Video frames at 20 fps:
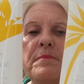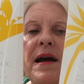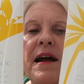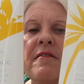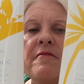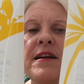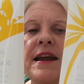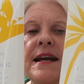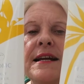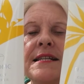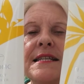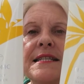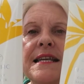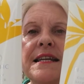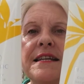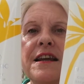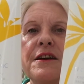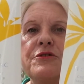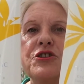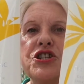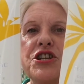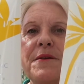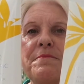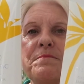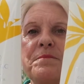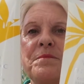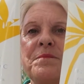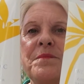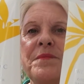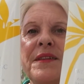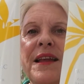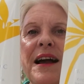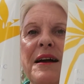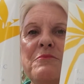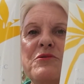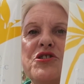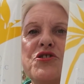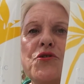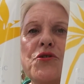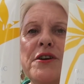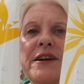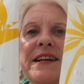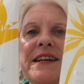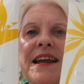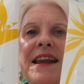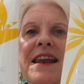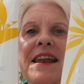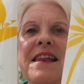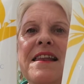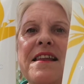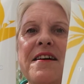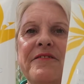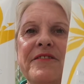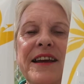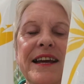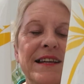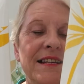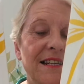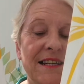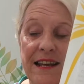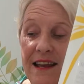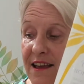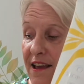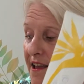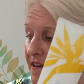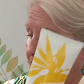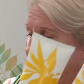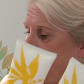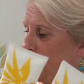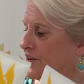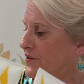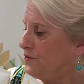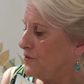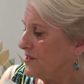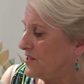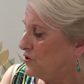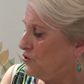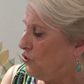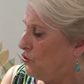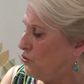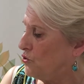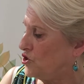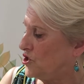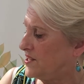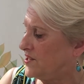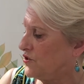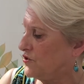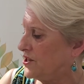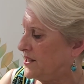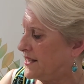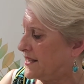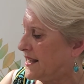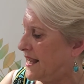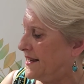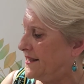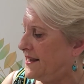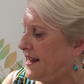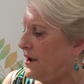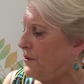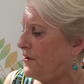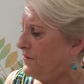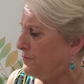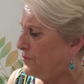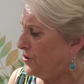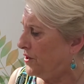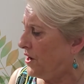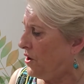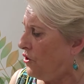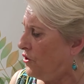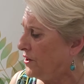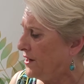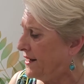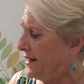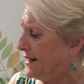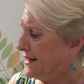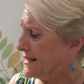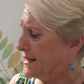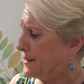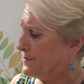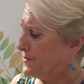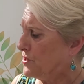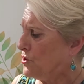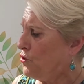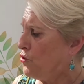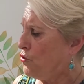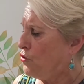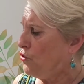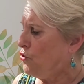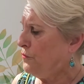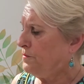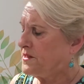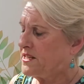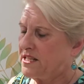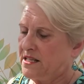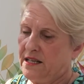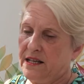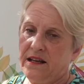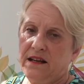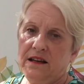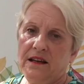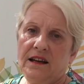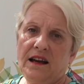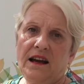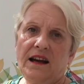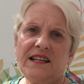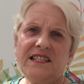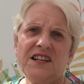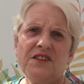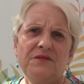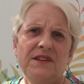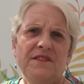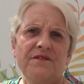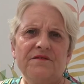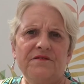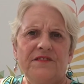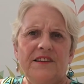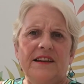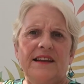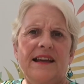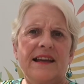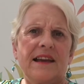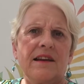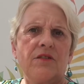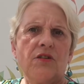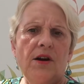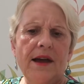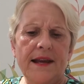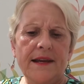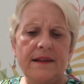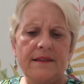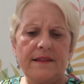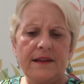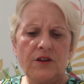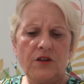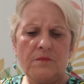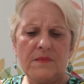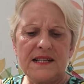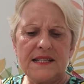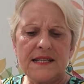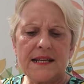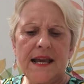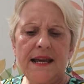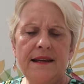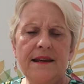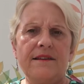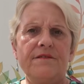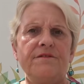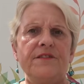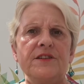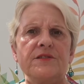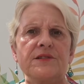Barrier Sun Lotion. I'm sure you're going to love it. It feels gorgeous on your skin. Now I've put it on and it's absorbed, I don't even feel like I've got anything on my skin, and